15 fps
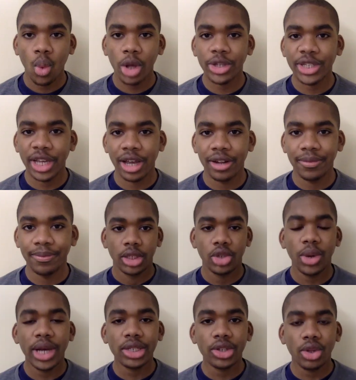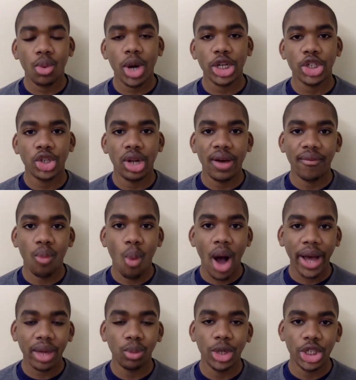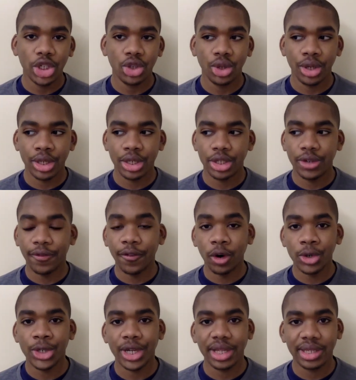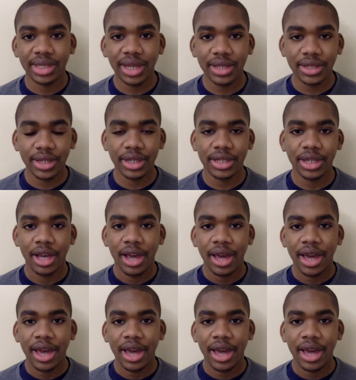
Well said. To answer the question of why we should defer to consensus,